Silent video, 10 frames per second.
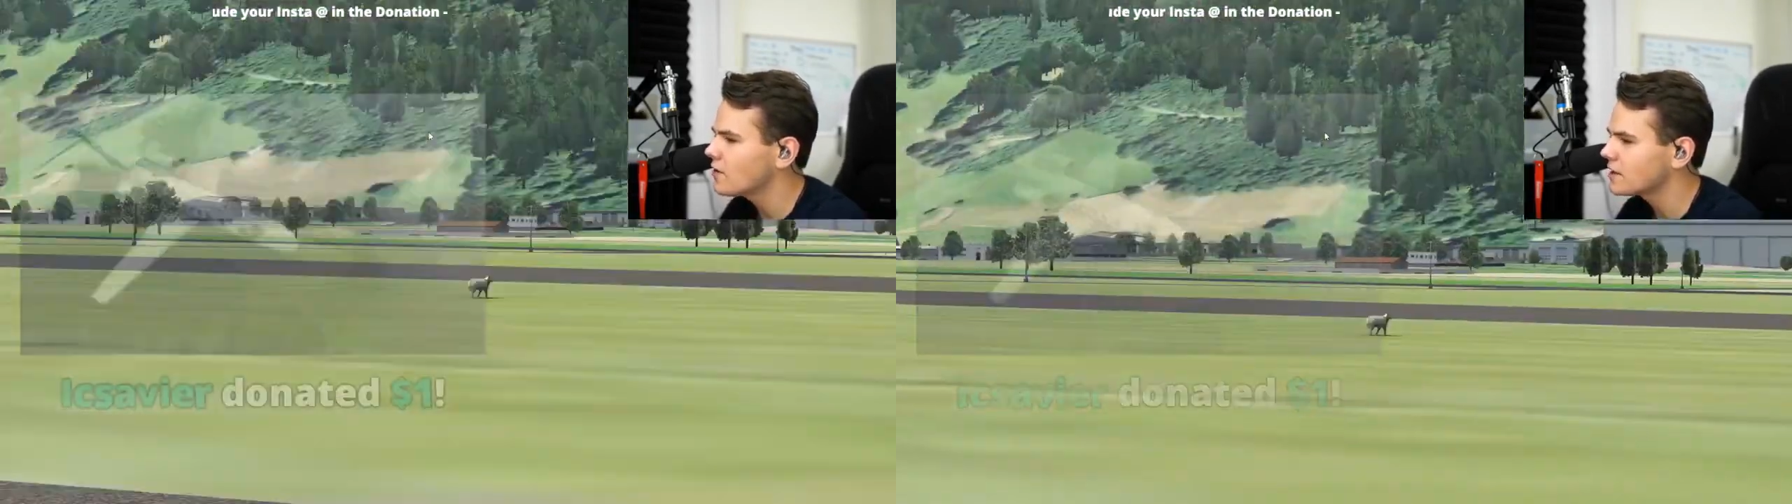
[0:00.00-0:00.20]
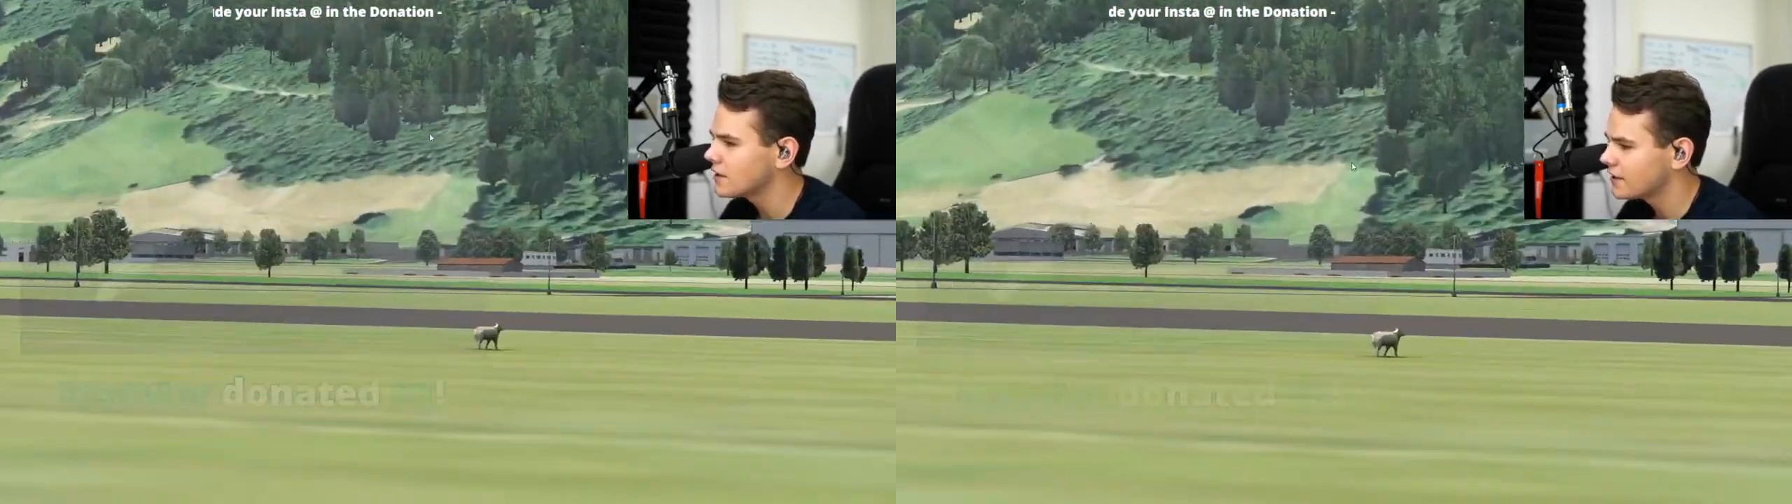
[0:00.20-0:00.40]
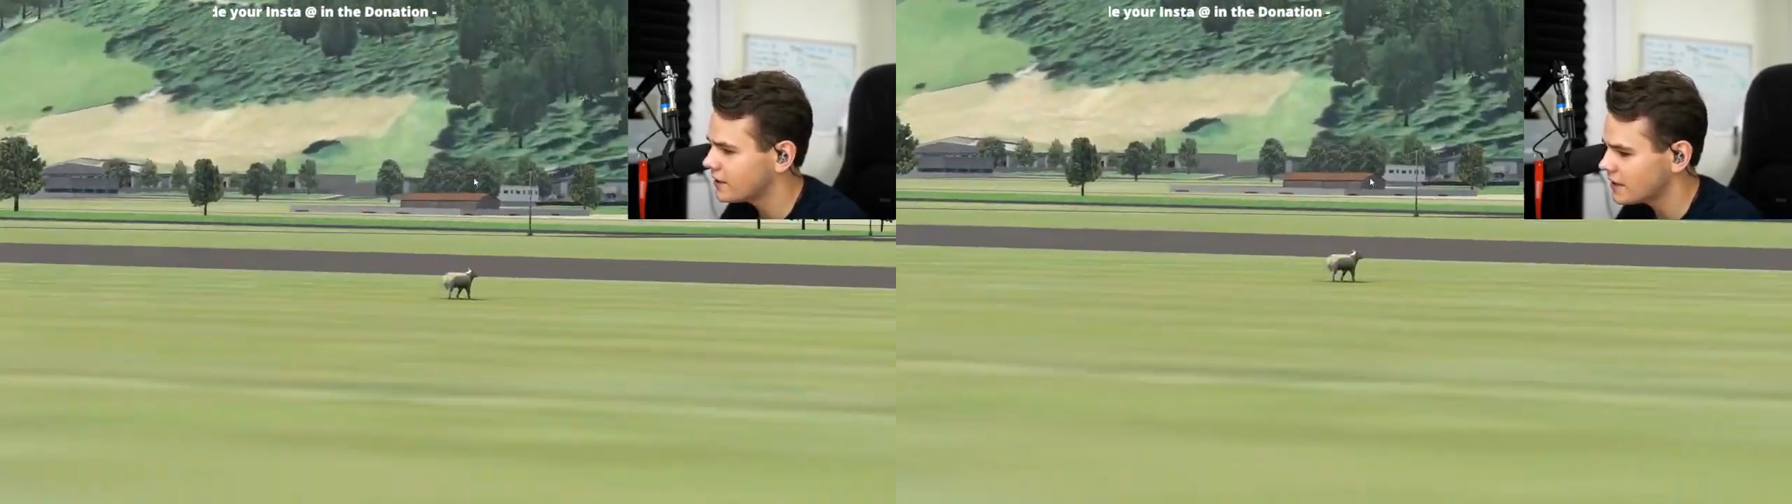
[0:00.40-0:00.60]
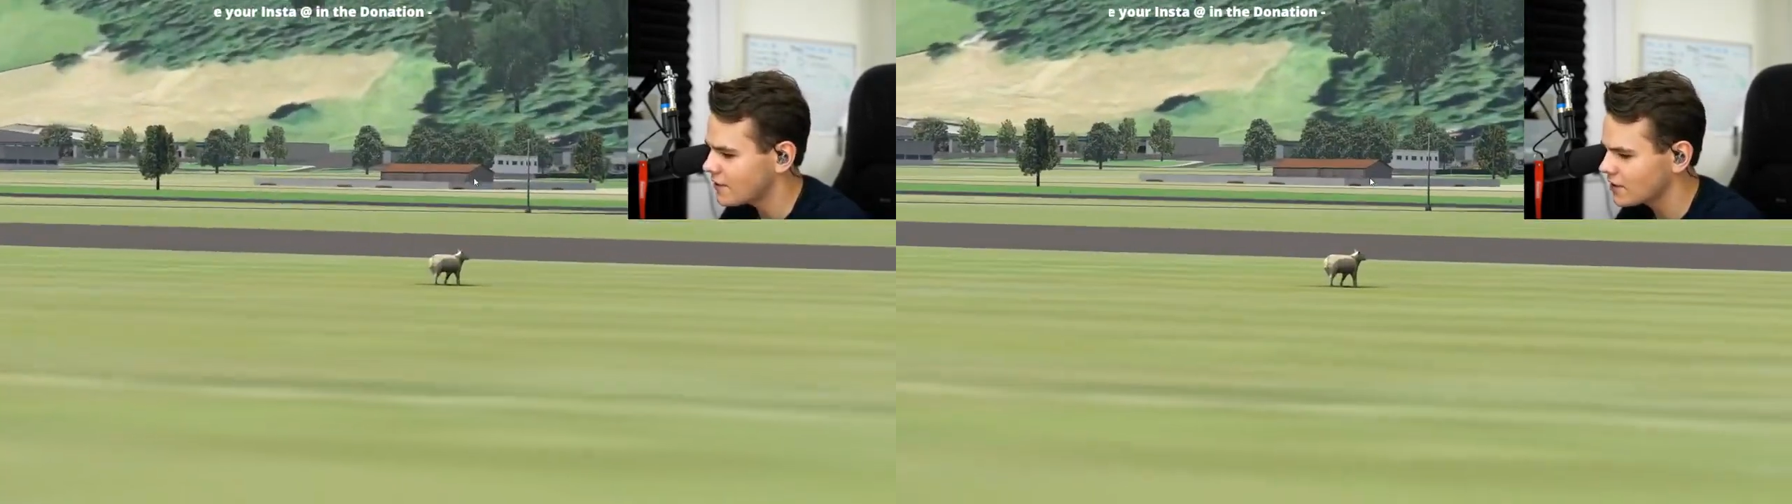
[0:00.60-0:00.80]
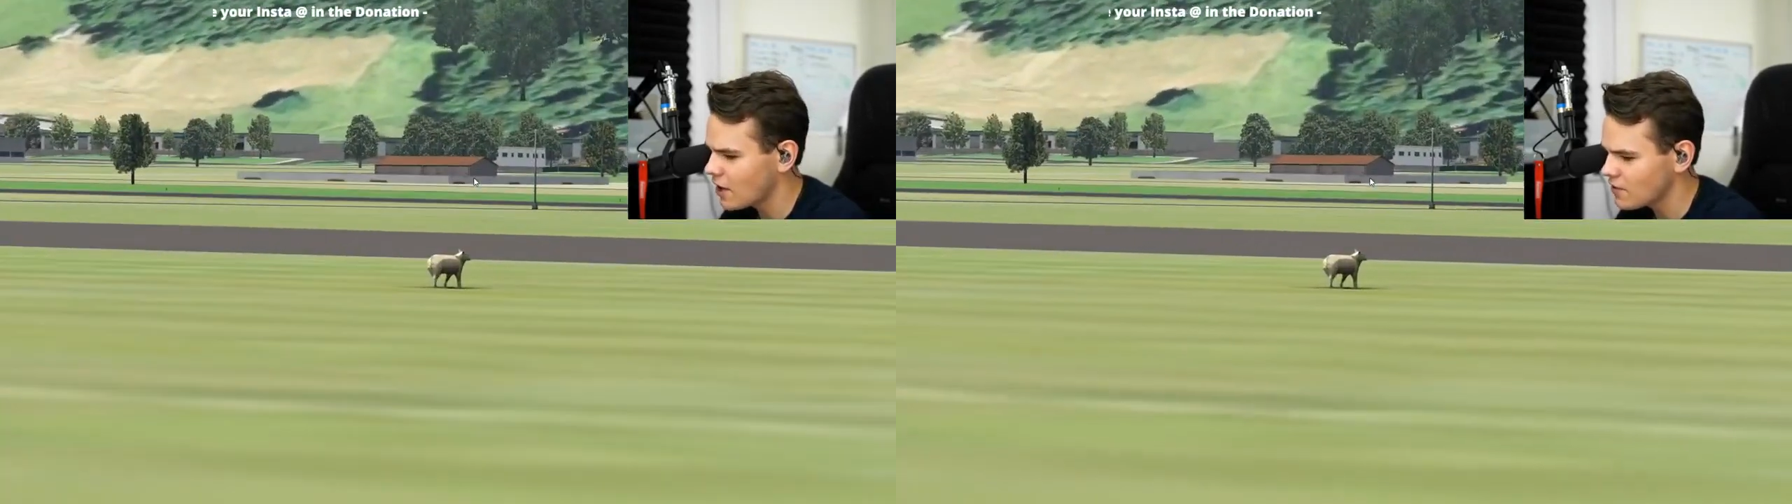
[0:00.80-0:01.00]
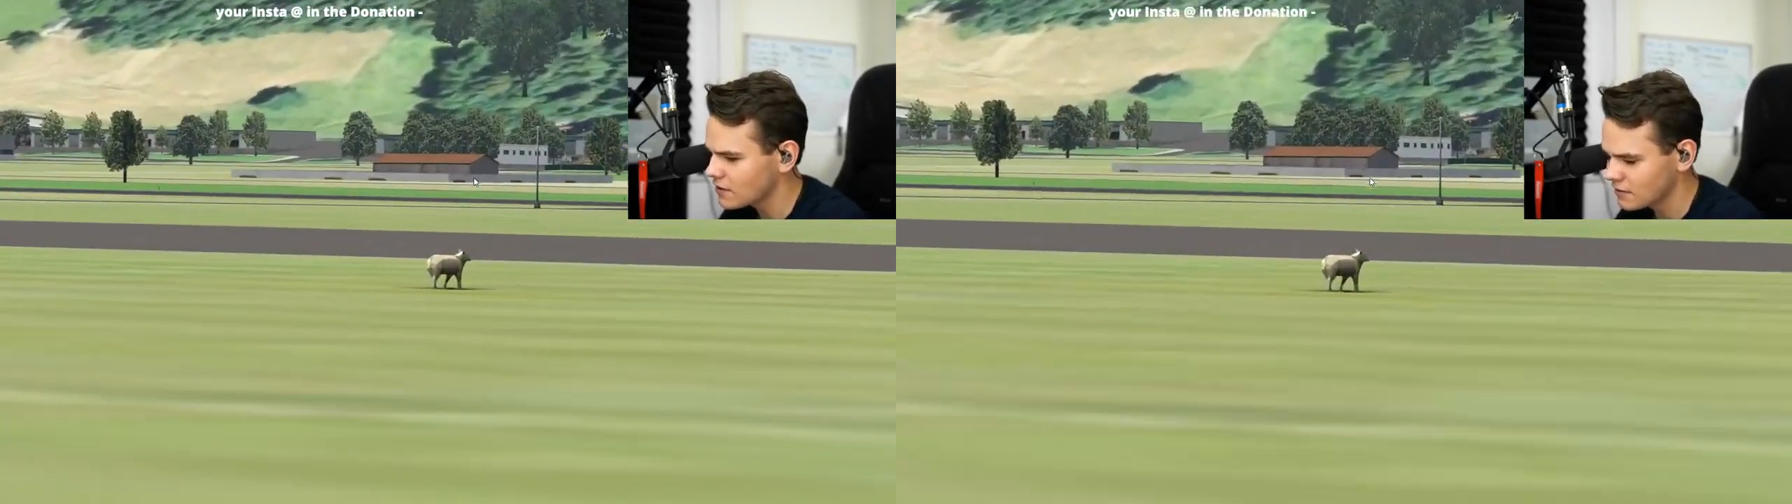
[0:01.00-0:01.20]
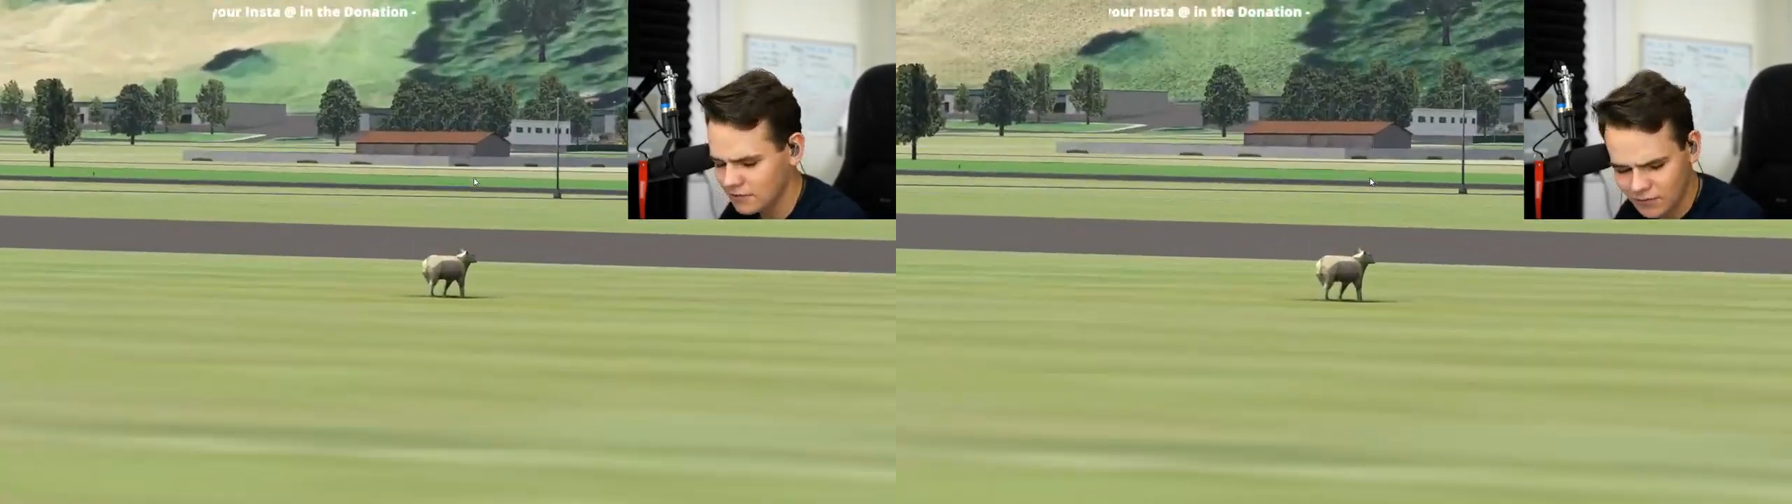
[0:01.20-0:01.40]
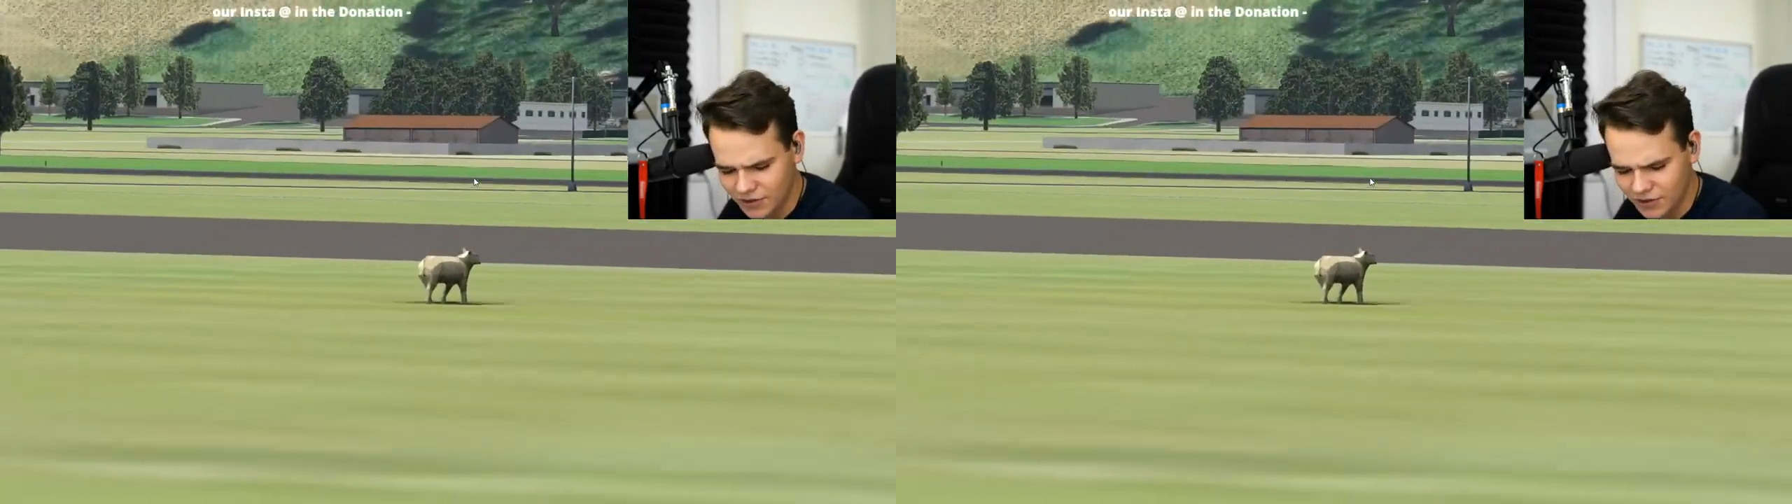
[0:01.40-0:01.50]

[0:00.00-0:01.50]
goat. Is this even a goat?